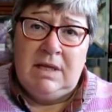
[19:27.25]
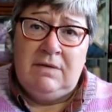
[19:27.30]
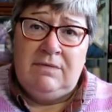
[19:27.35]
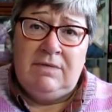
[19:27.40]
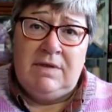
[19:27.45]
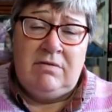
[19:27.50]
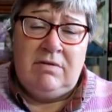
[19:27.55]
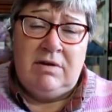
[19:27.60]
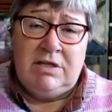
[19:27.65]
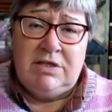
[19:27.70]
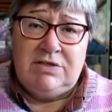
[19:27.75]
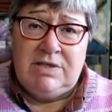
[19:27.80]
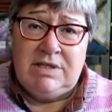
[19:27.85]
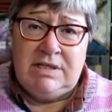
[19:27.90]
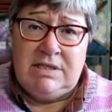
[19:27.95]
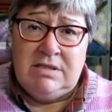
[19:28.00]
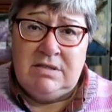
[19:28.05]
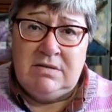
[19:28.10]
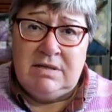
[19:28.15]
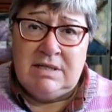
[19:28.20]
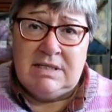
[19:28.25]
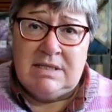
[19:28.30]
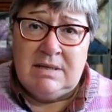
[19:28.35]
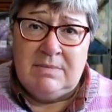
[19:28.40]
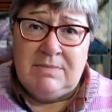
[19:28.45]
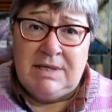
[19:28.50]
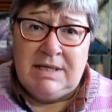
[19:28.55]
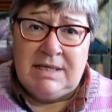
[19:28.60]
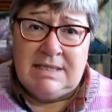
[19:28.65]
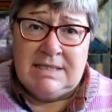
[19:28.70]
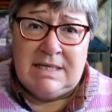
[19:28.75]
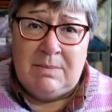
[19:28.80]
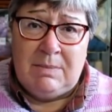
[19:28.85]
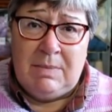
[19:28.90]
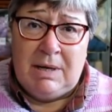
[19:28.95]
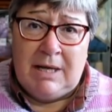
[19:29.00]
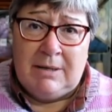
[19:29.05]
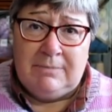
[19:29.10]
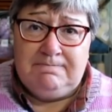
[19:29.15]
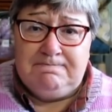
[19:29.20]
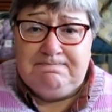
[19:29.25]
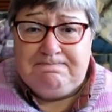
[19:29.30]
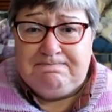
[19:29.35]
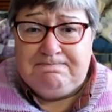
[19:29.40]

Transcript: if they're interested in doing something similar.